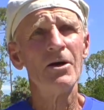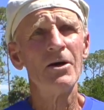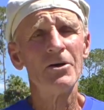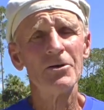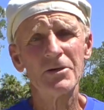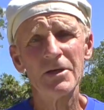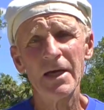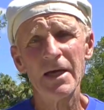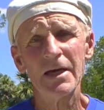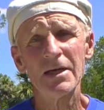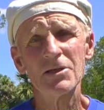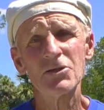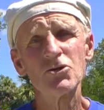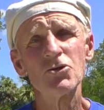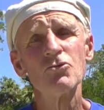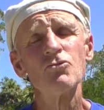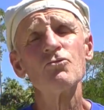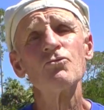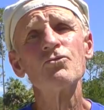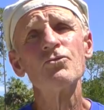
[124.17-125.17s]
Okay, it's
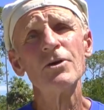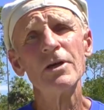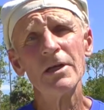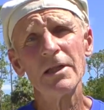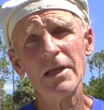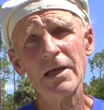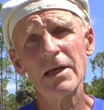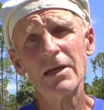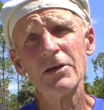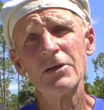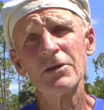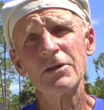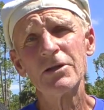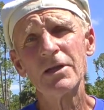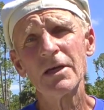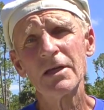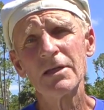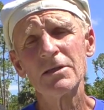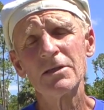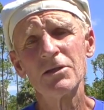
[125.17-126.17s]
a really good
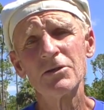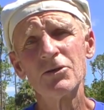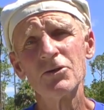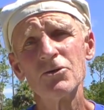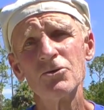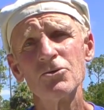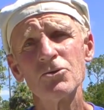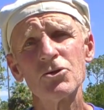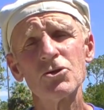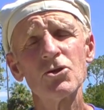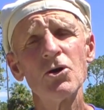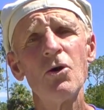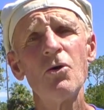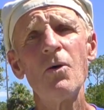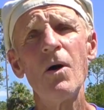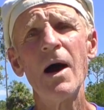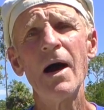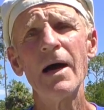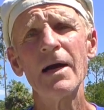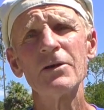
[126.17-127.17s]
thing to do.
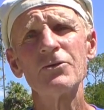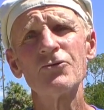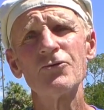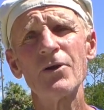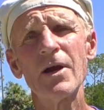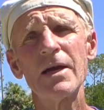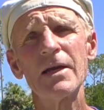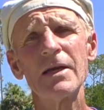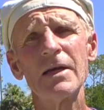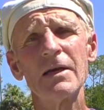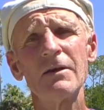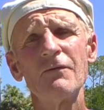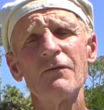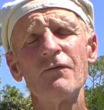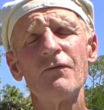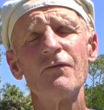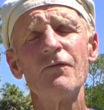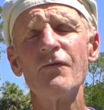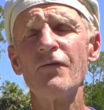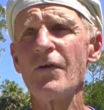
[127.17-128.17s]
So hydrating,
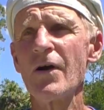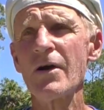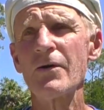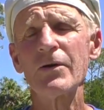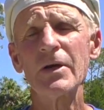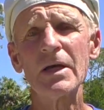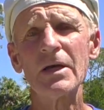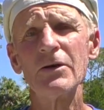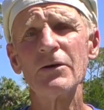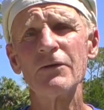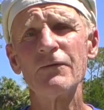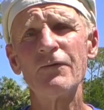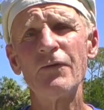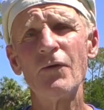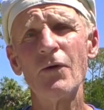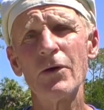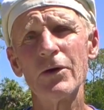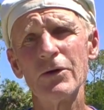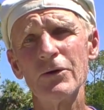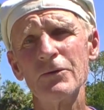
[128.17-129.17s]
very good
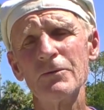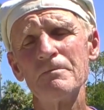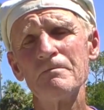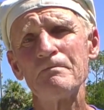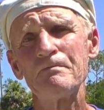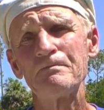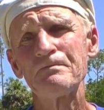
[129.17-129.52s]
for you.